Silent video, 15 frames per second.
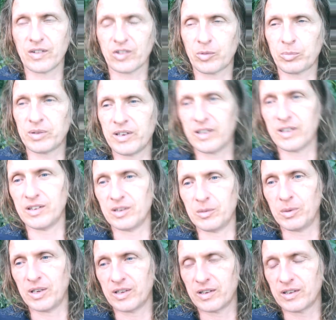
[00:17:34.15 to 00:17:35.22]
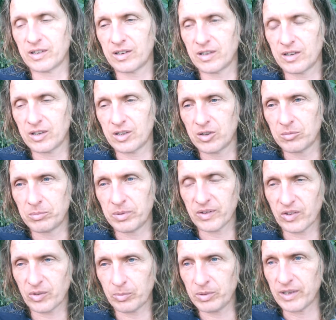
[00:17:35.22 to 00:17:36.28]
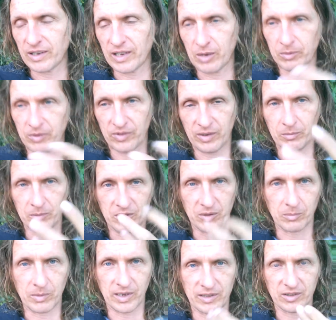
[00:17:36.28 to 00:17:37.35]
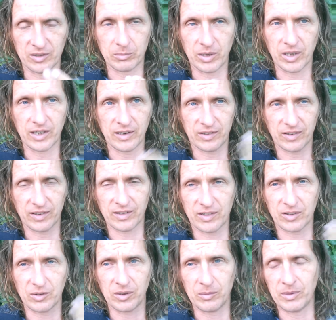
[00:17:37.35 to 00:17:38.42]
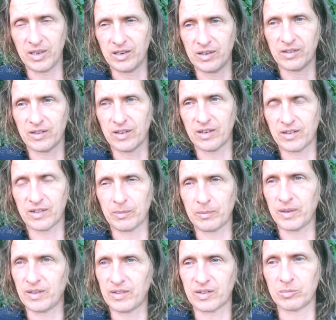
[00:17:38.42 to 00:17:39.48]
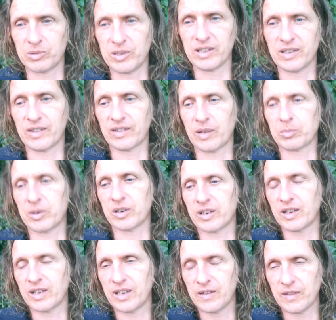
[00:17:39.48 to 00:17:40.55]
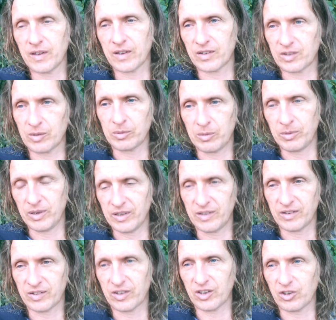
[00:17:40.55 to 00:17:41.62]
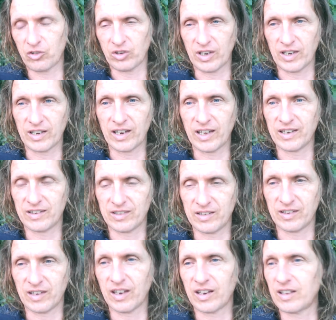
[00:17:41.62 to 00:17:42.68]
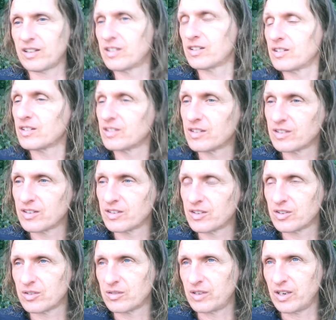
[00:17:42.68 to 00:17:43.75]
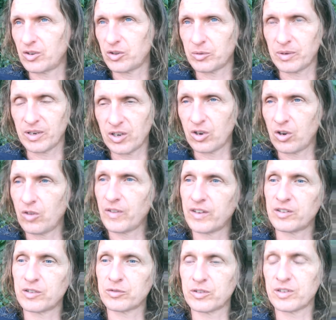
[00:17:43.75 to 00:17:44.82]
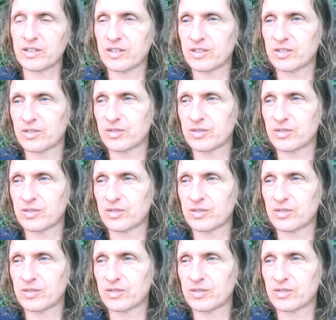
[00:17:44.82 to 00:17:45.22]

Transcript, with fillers: A split in the mind. But a split, like we've seen with the mind and the body, doesn't necessarily mean that something is completely separate. There can simply be a distinction like night and day. Right? Are they really all that different?